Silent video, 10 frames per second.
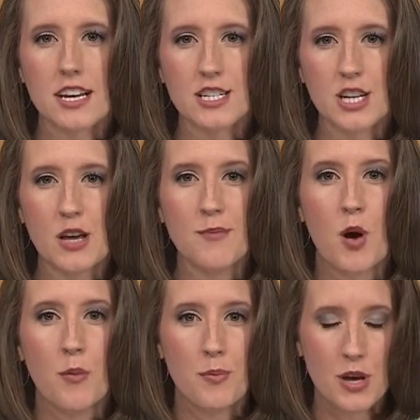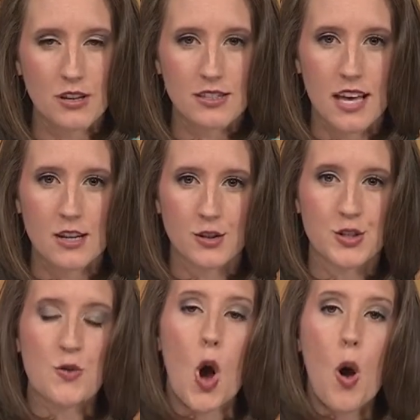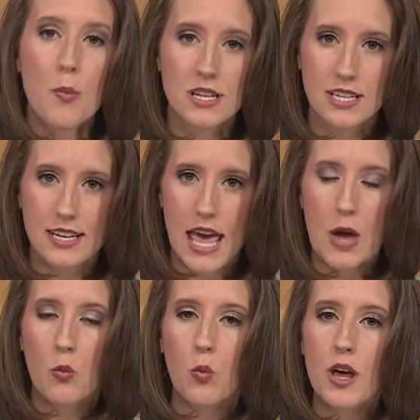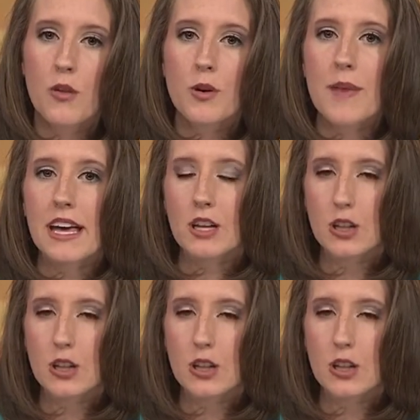station in Mobile scheduled to open today will remain